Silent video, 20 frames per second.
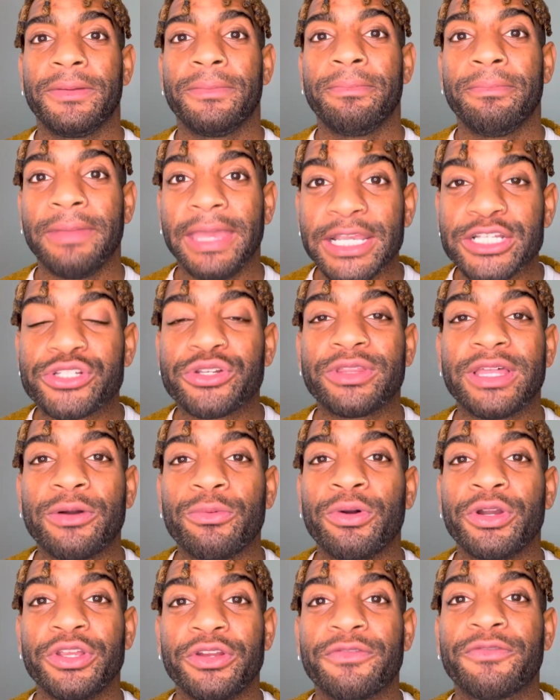Make sure
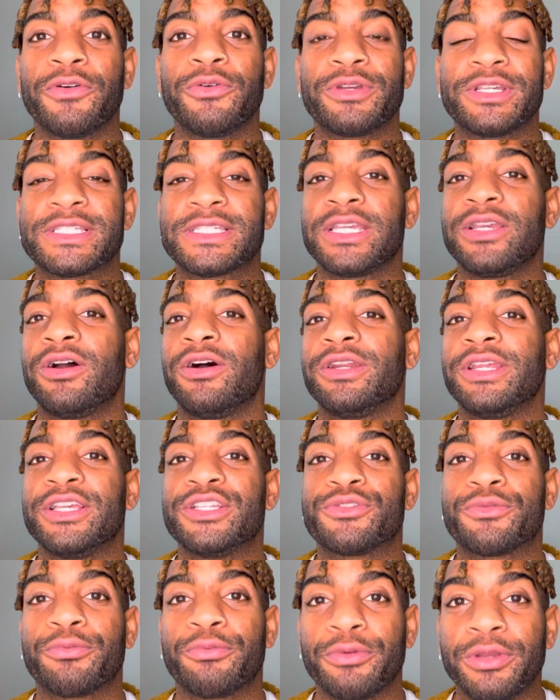that what you're focusing on
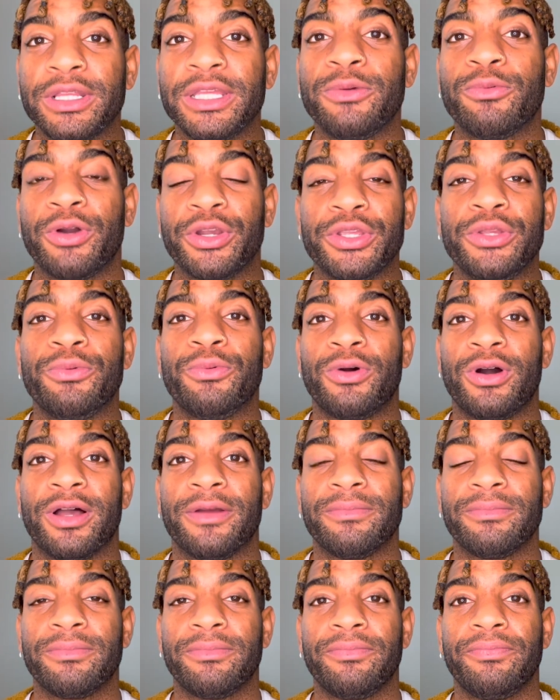is really what you
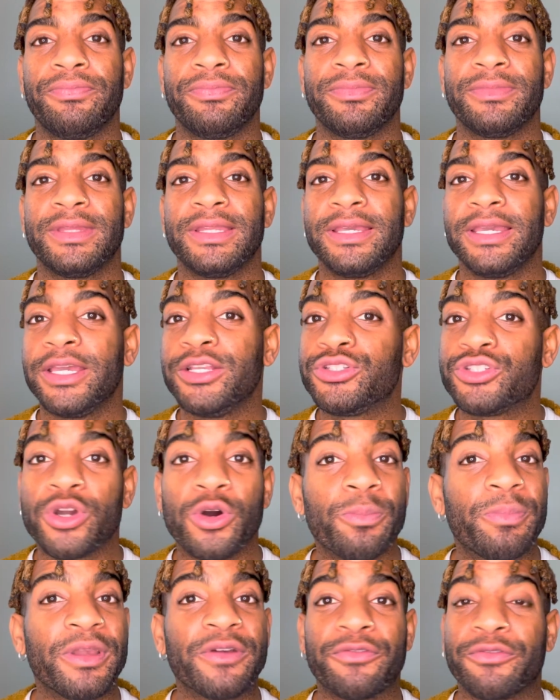want. And
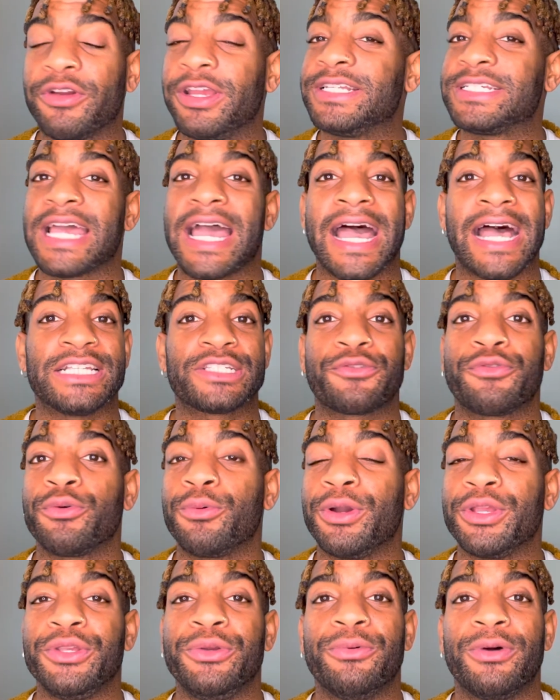don't be afraid to ask for
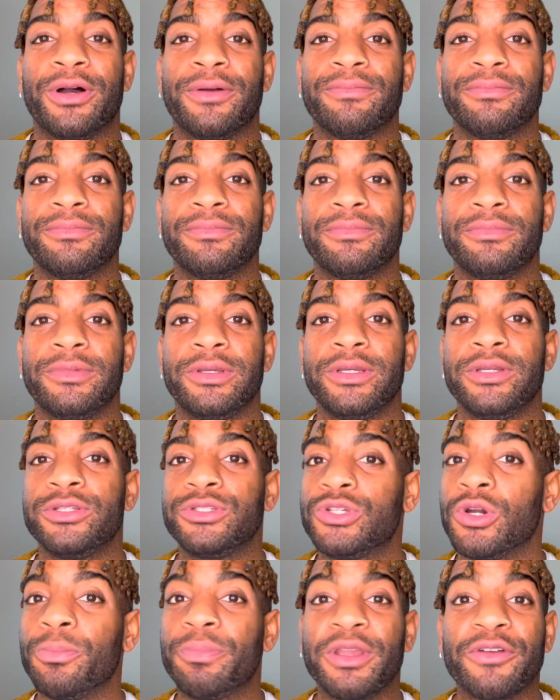what you want.
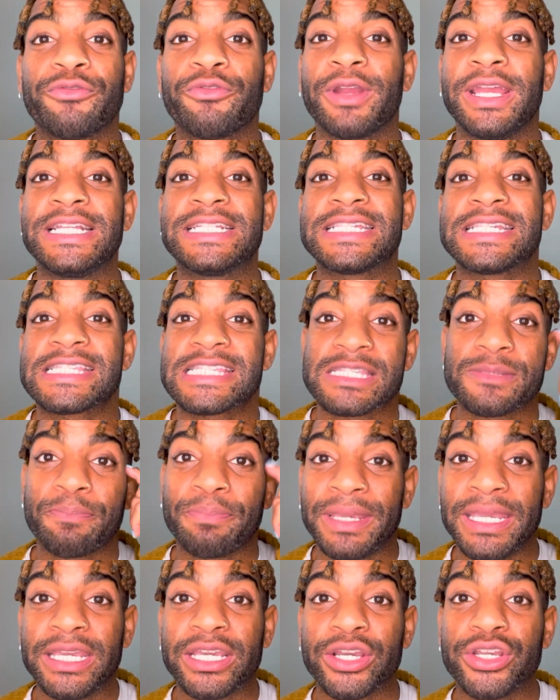Don't be afraid to
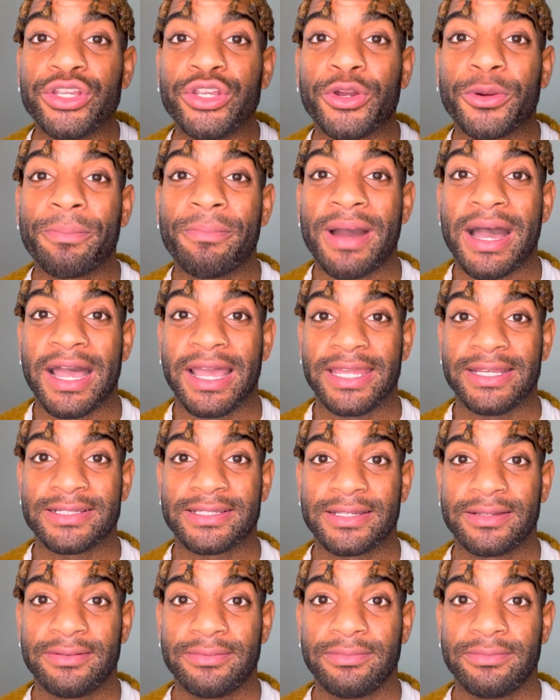speak your mind.